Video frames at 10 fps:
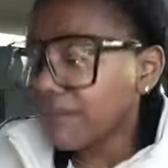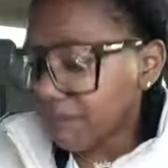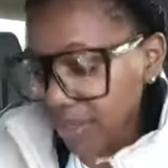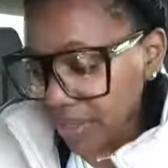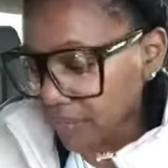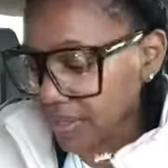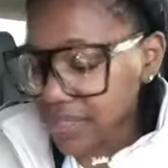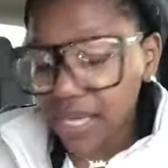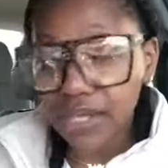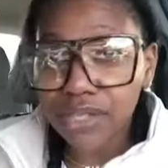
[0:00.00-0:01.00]
favorites
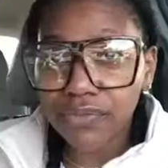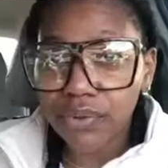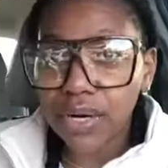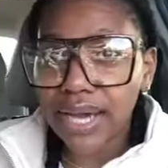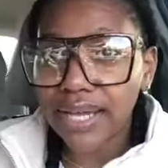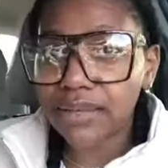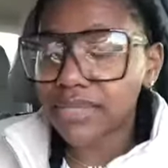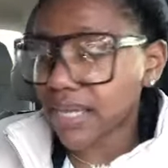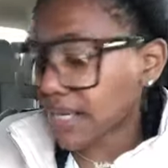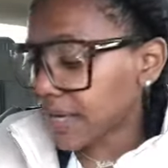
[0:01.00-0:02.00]
out of the four items
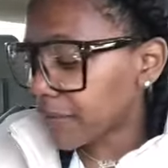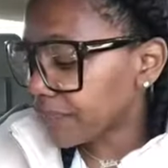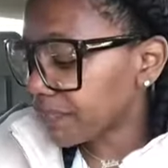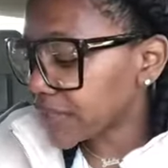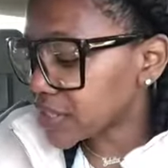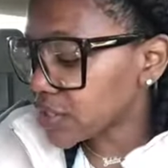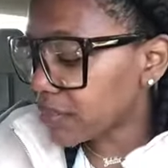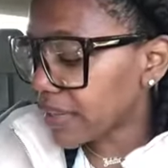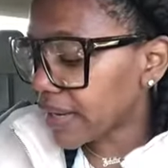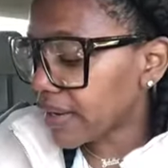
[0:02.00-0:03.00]
I got, so
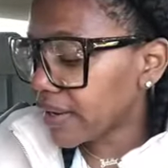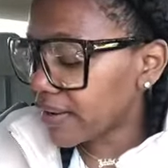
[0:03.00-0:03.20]
my